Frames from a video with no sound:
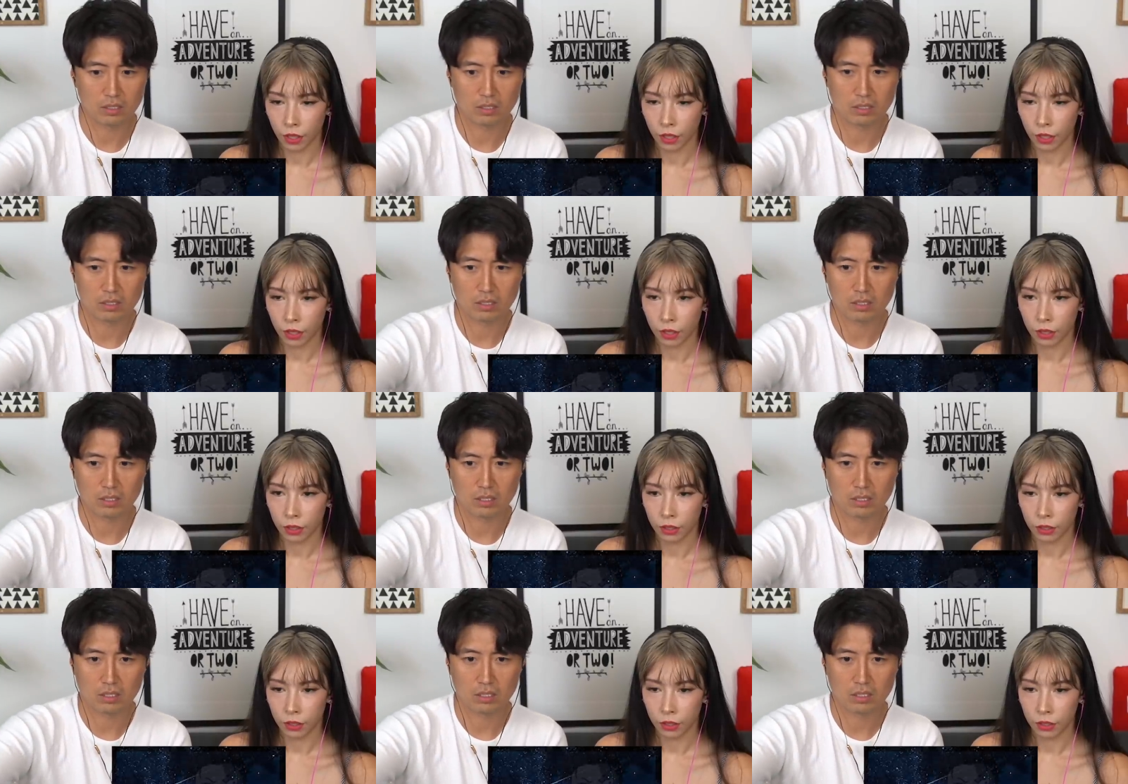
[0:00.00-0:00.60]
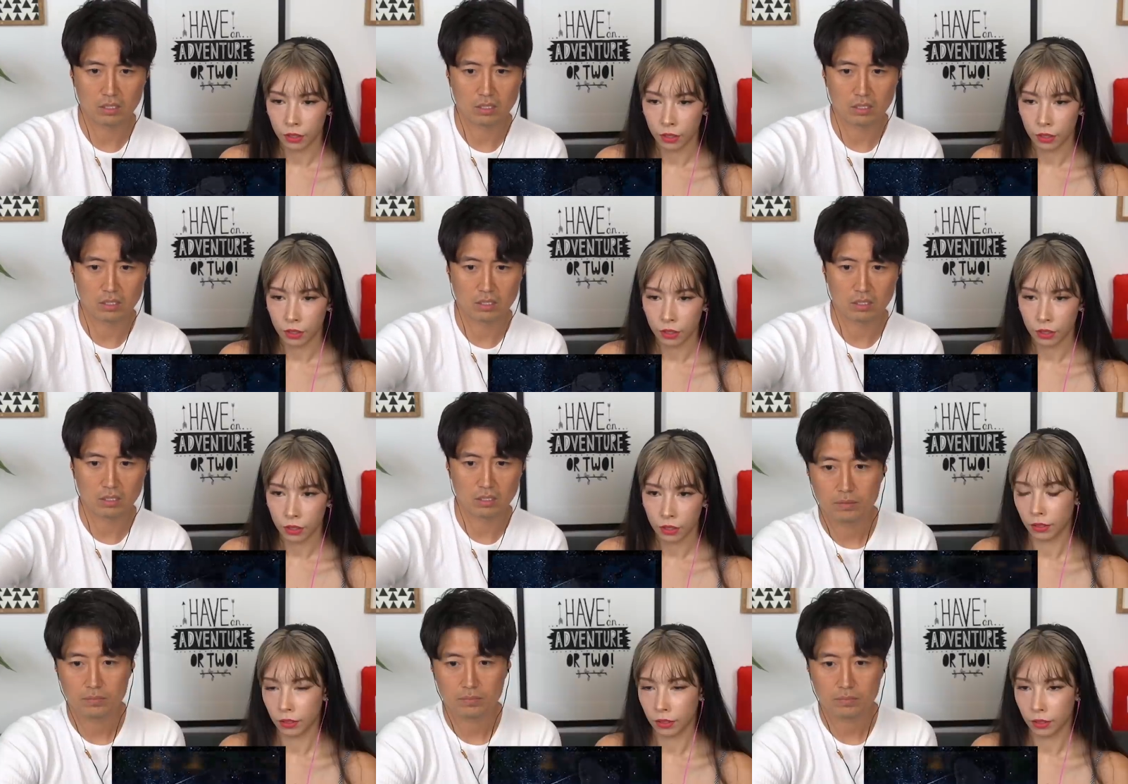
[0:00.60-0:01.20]

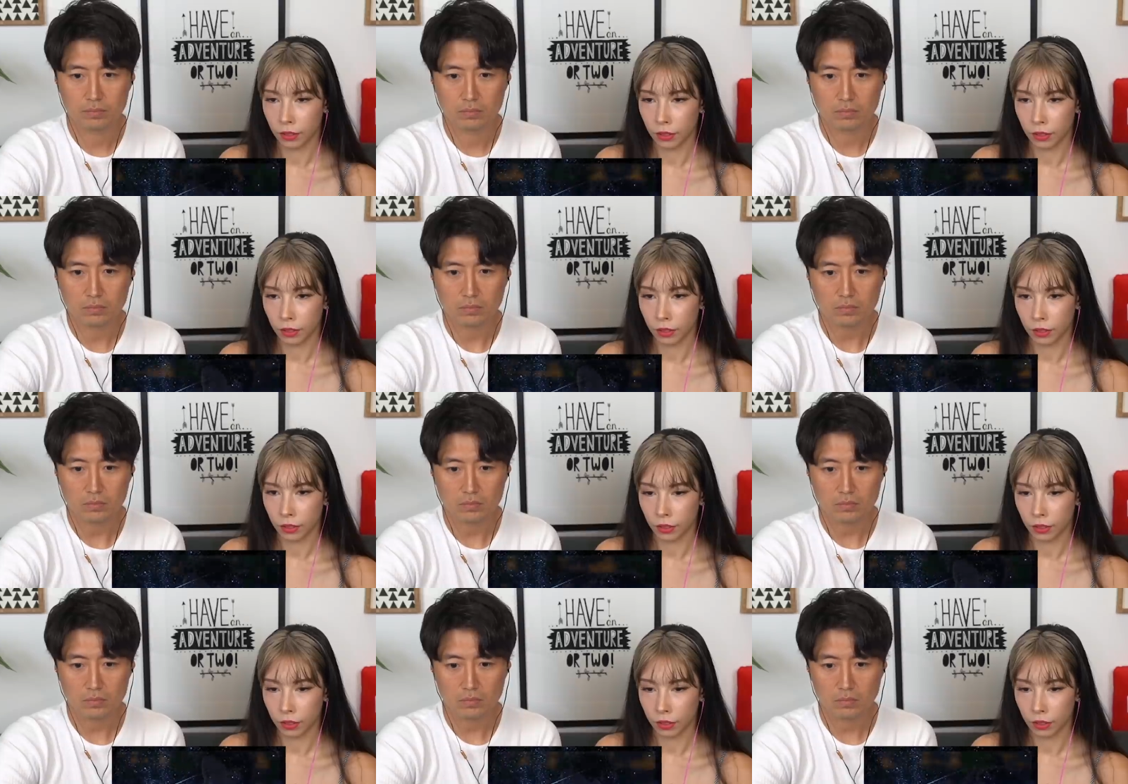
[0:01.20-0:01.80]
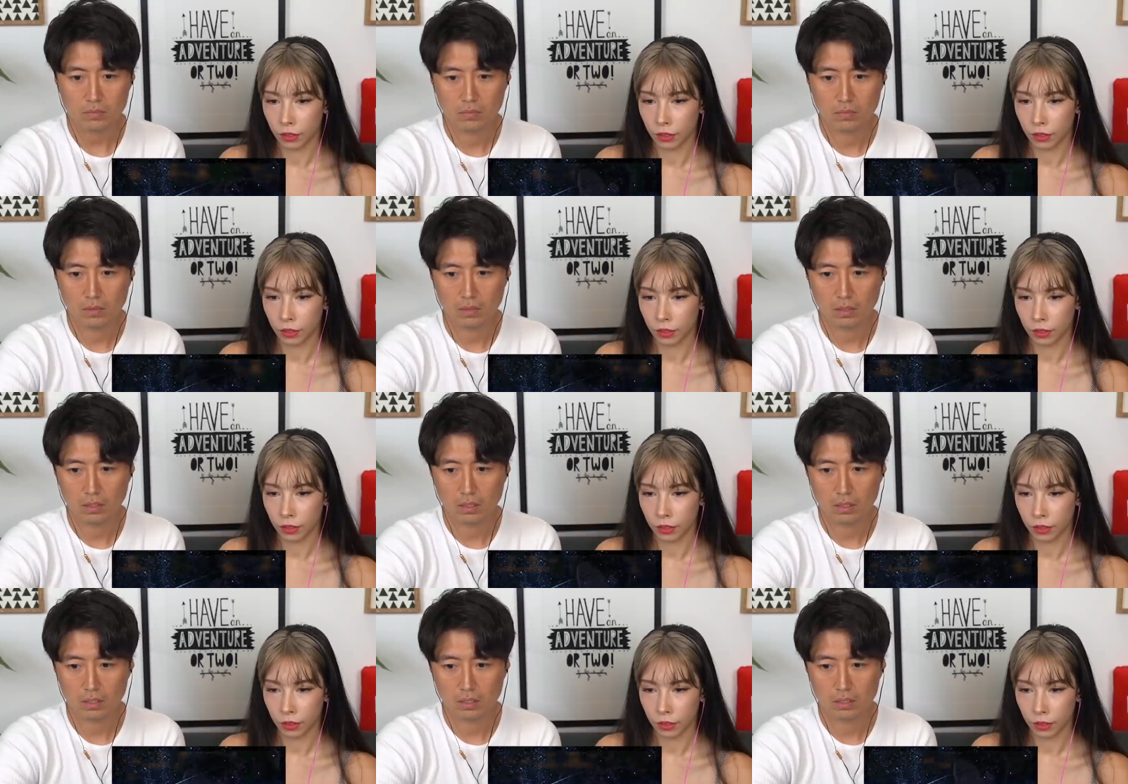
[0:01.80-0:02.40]

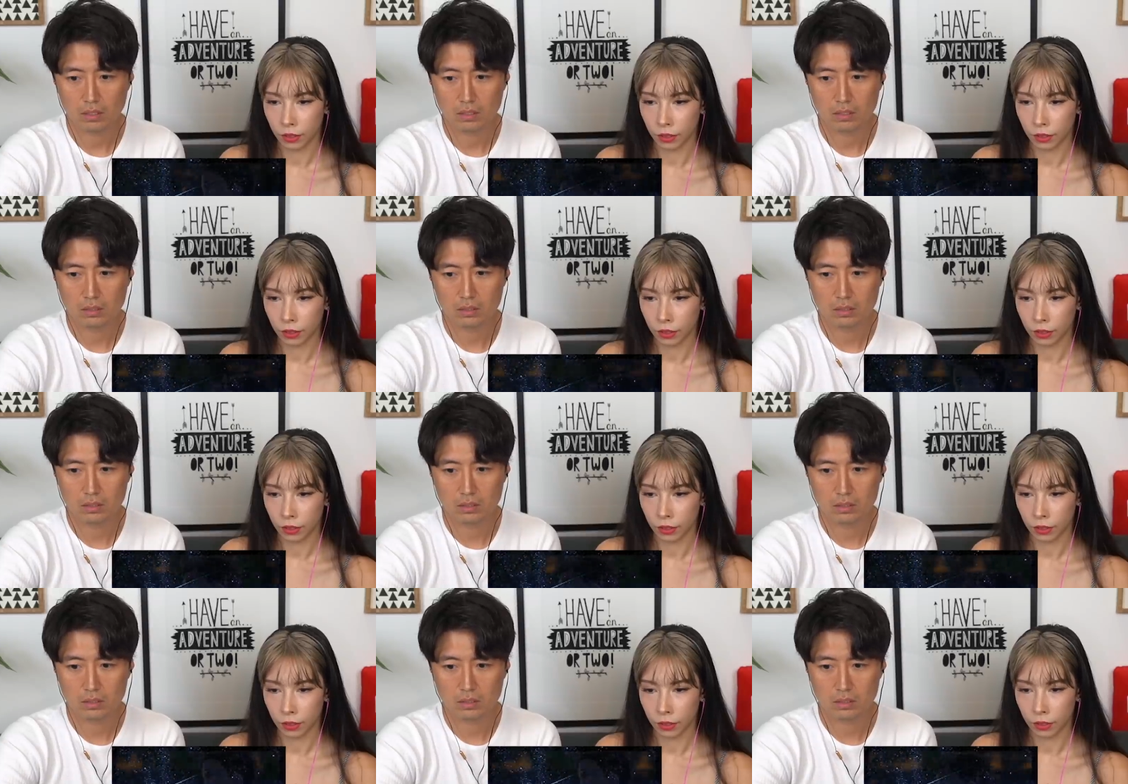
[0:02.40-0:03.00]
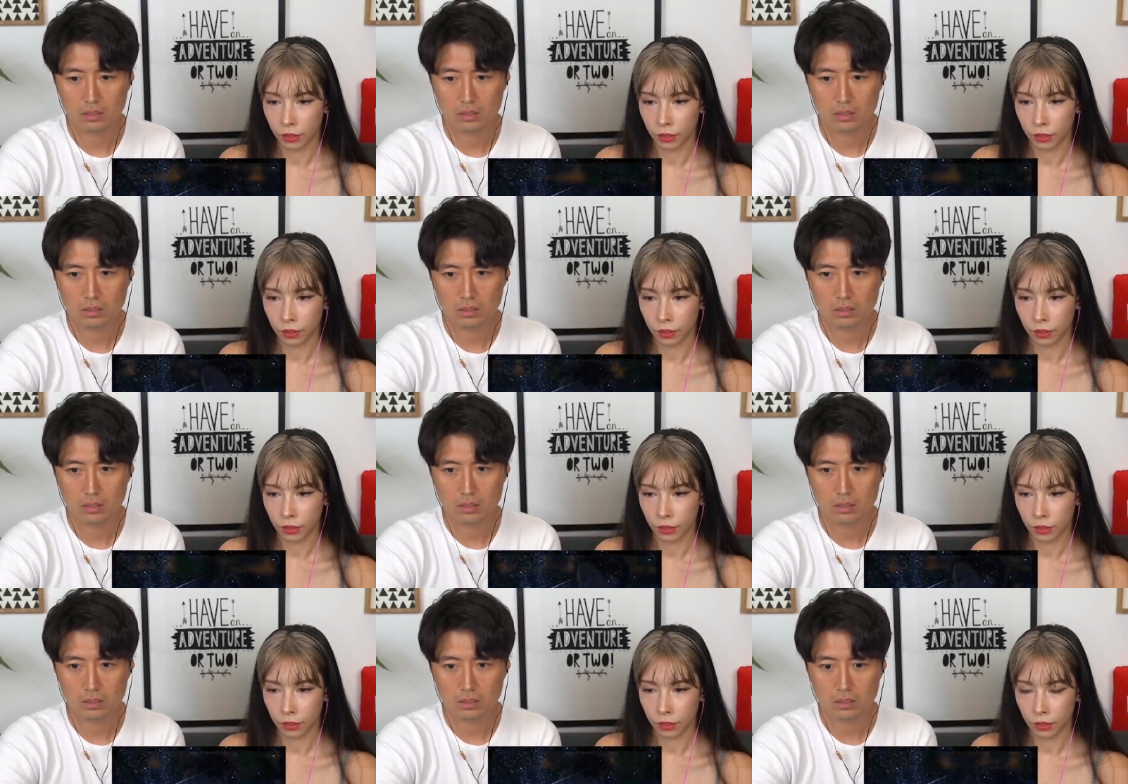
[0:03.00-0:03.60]

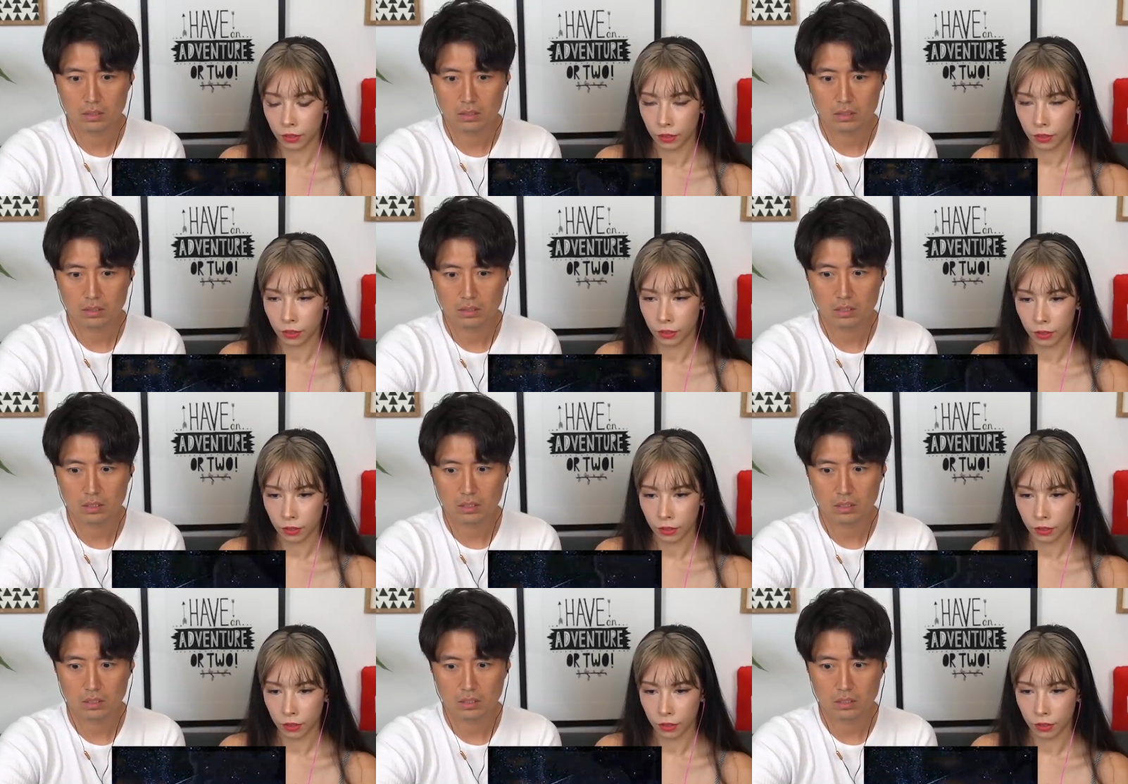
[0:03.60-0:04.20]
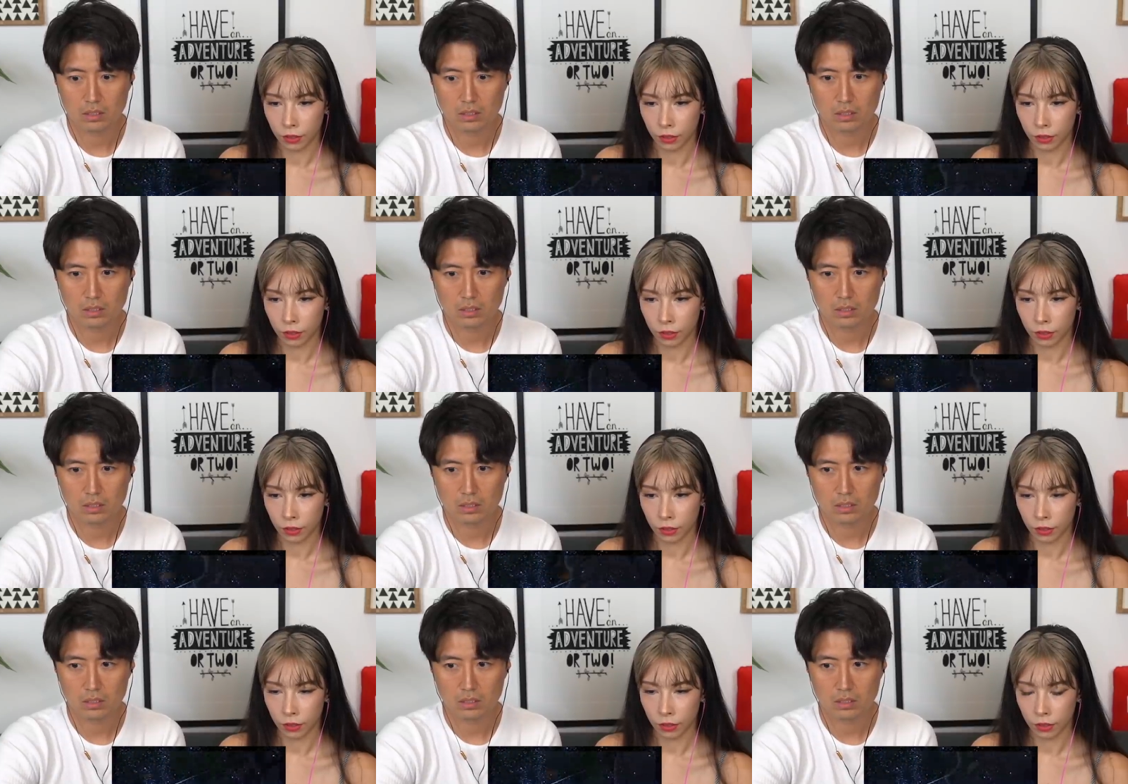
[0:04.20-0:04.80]

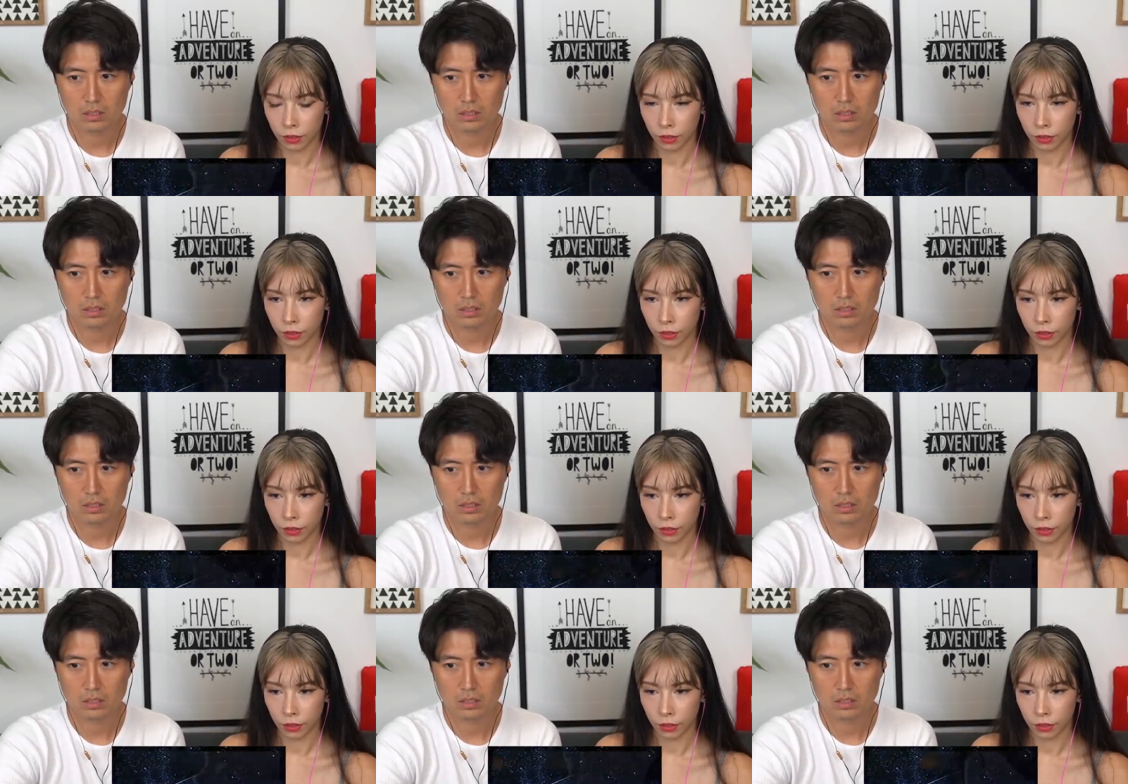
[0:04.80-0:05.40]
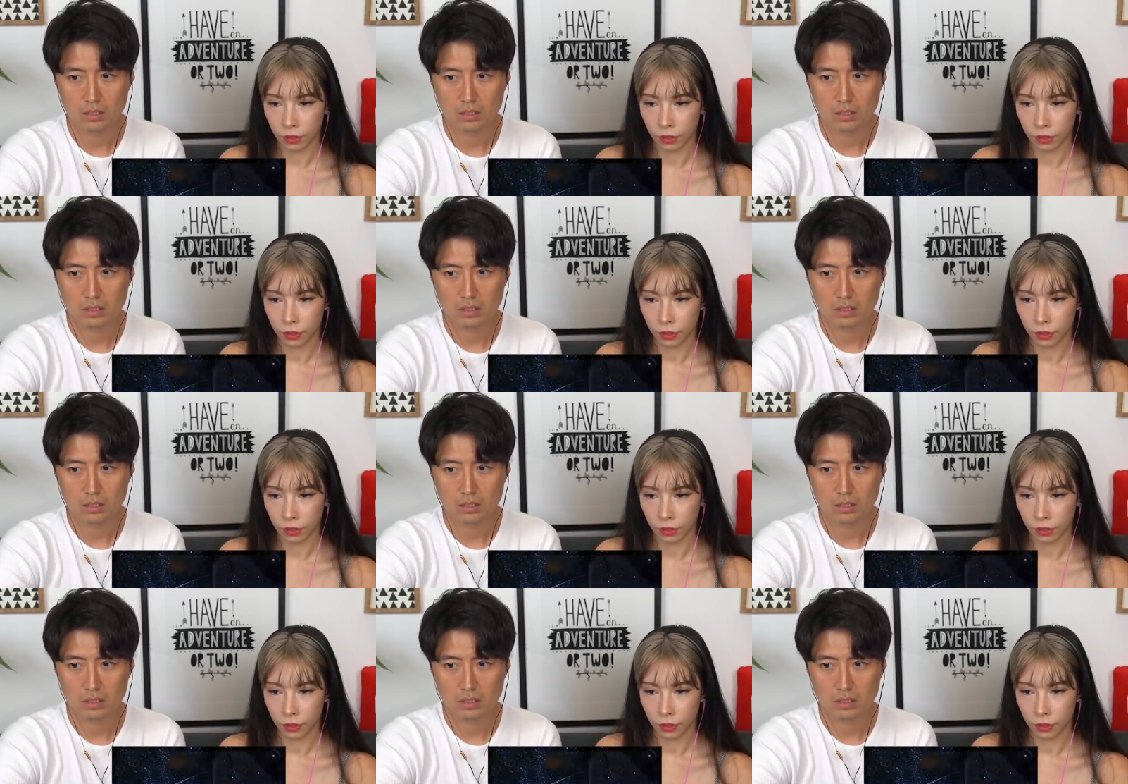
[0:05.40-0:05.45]
[no speech]